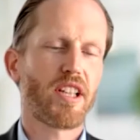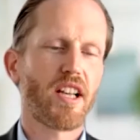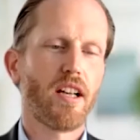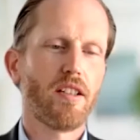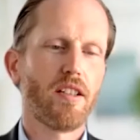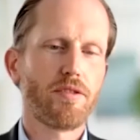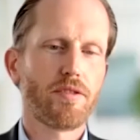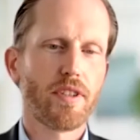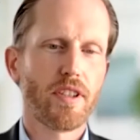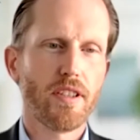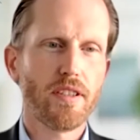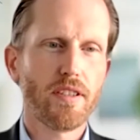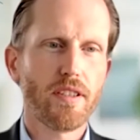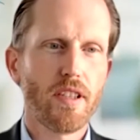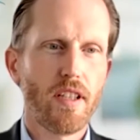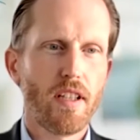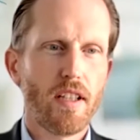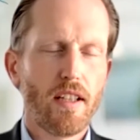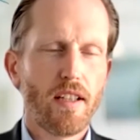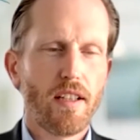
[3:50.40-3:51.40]
countries,
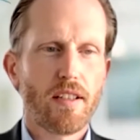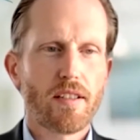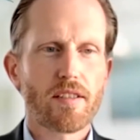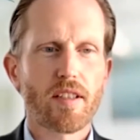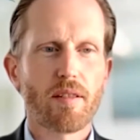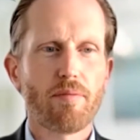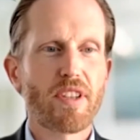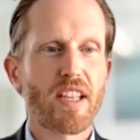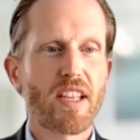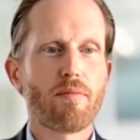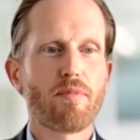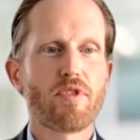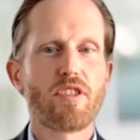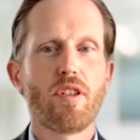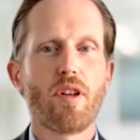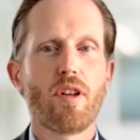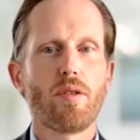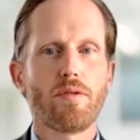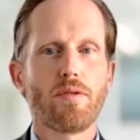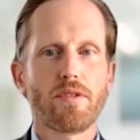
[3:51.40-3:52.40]
sometimes
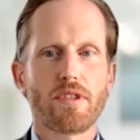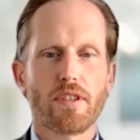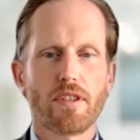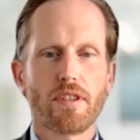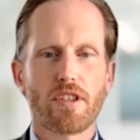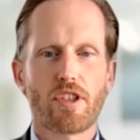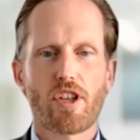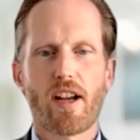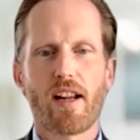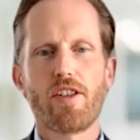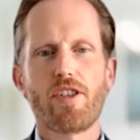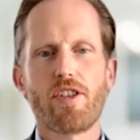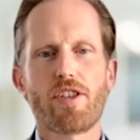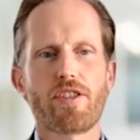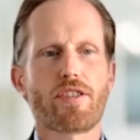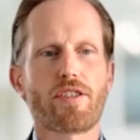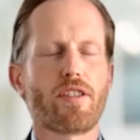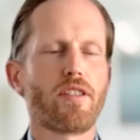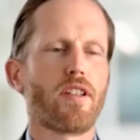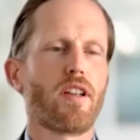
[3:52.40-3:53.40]
those
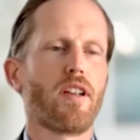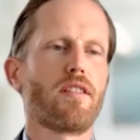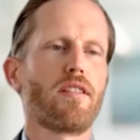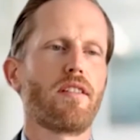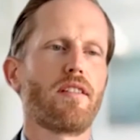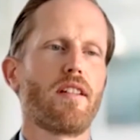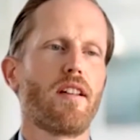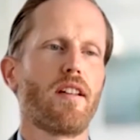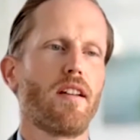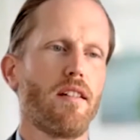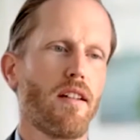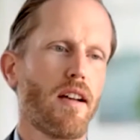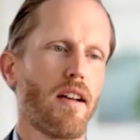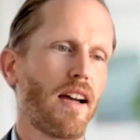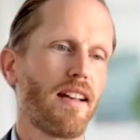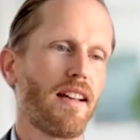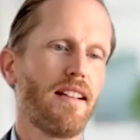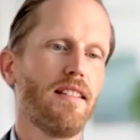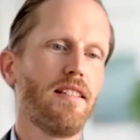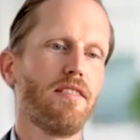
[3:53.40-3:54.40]
challenges are not uh,
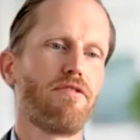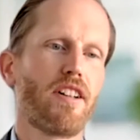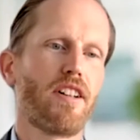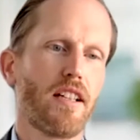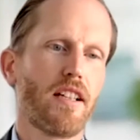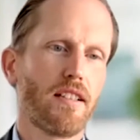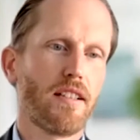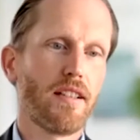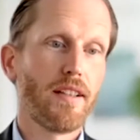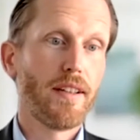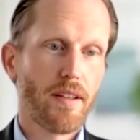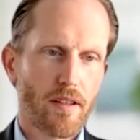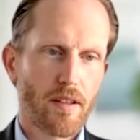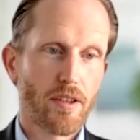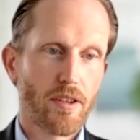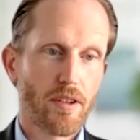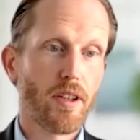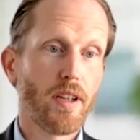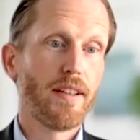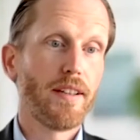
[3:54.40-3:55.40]
identified uh,
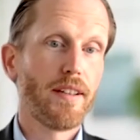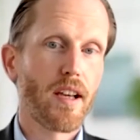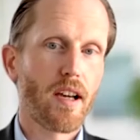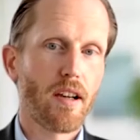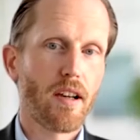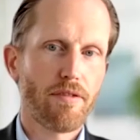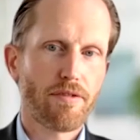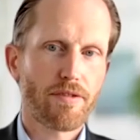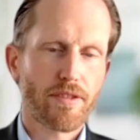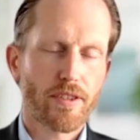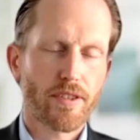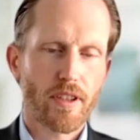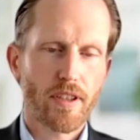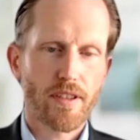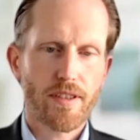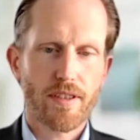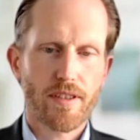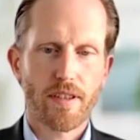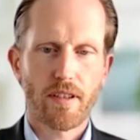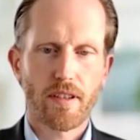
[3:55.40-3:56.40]
early enough or,
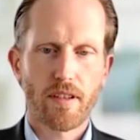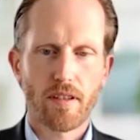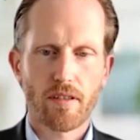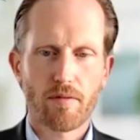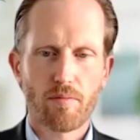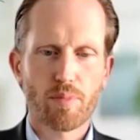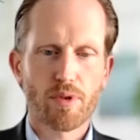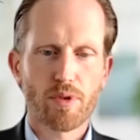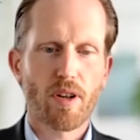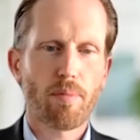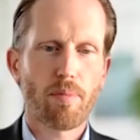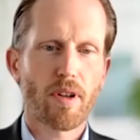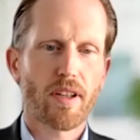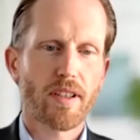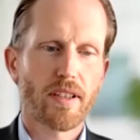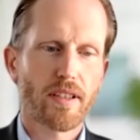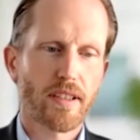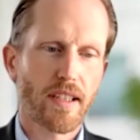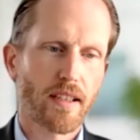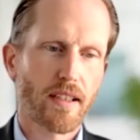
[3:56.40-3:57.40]
let's say, not
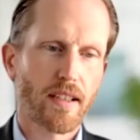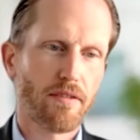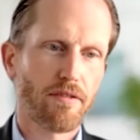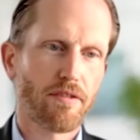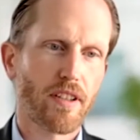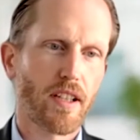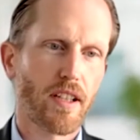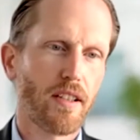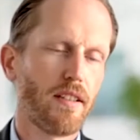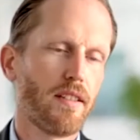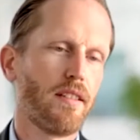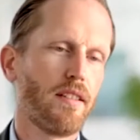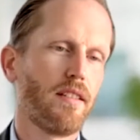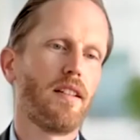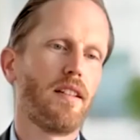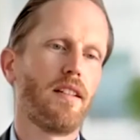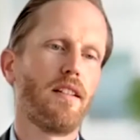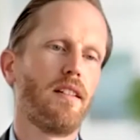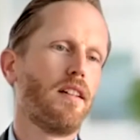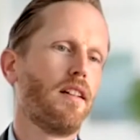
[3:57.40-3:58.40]
properly identified, and
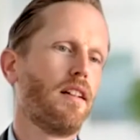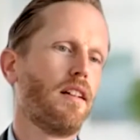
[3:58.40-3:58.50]
then